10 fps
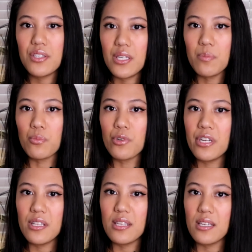deep
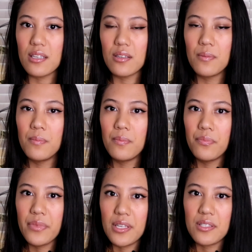breathing,
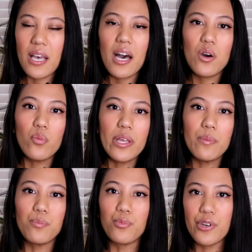is how we
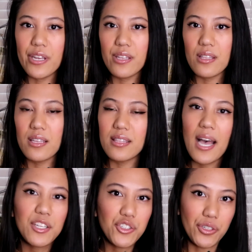breathe
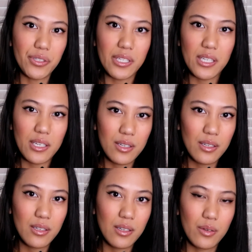naturally
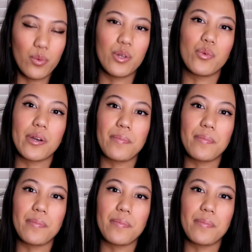when we're